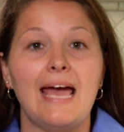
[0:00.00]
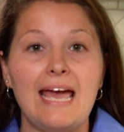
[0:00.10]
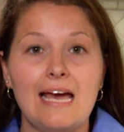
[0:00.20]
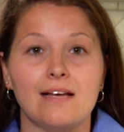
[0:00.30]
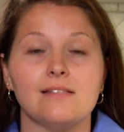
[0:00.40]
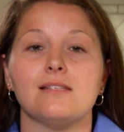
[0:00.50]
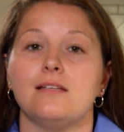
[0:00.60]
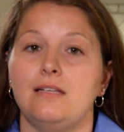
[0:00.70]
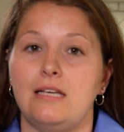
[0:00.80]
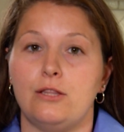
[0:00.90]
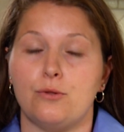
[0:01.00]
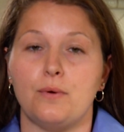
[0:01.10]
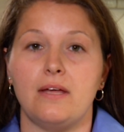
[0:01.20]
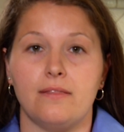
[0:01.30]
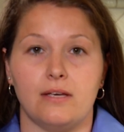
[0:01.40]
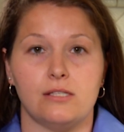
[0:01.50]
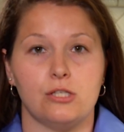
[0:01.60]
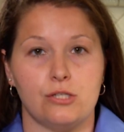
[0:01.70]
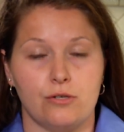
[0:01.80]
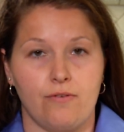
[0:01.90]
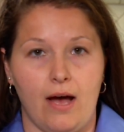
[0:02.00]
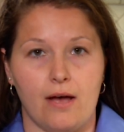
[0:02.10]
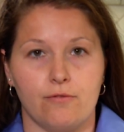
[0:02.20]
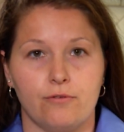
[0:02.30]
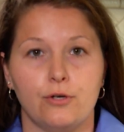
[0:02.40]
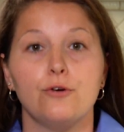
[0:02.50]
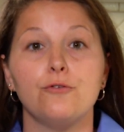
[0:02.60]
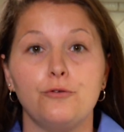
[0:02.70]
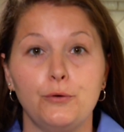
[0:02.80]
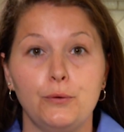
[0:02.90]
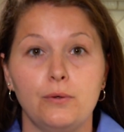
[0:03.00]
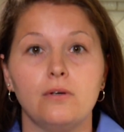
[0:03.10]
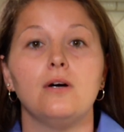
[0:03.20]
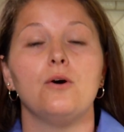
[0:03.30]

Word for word: ants need three things to survive food,